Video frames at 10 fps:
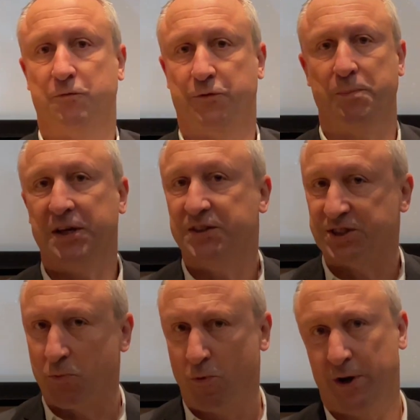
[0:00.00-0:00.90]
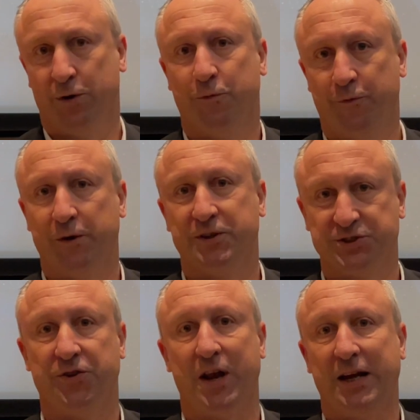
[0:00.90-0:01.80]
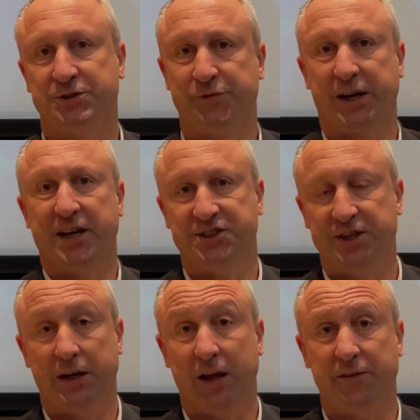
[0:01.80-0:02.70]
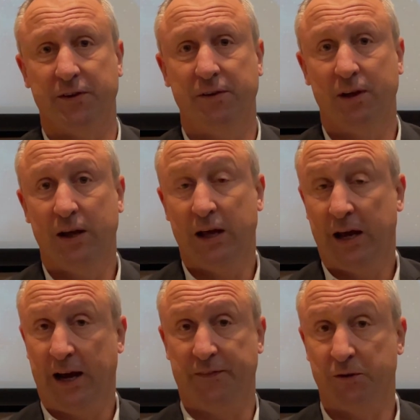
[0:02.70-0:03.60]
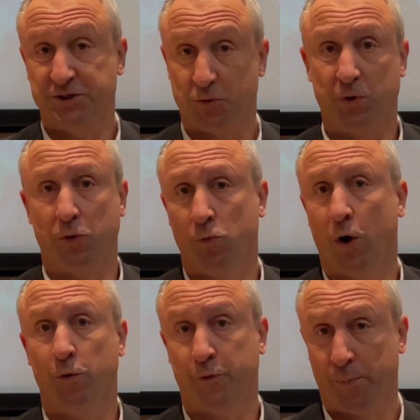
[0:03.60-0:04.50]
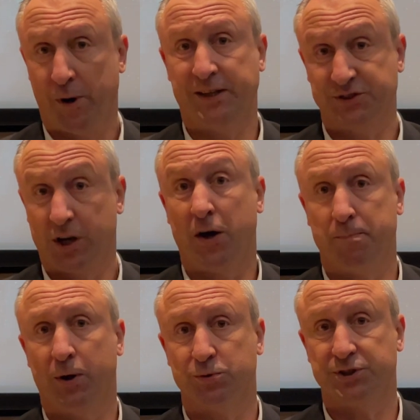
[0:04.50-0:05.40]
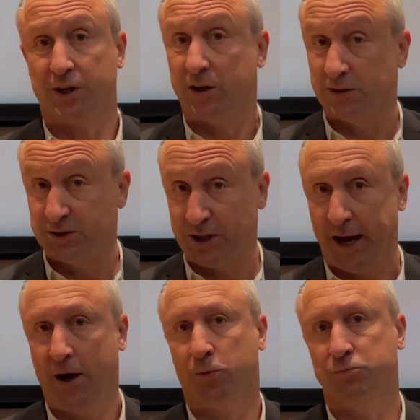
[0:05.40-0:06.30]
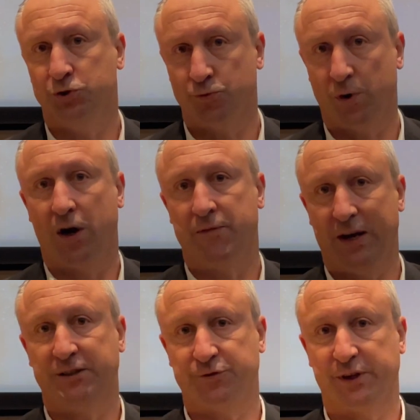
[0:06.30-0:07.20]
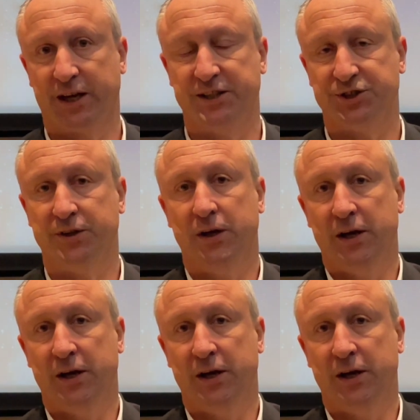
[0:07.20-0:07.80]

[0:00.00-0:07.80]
For me, there's a real focus on electrification in London. And there is a real role for brands like Polestar to help drive electrification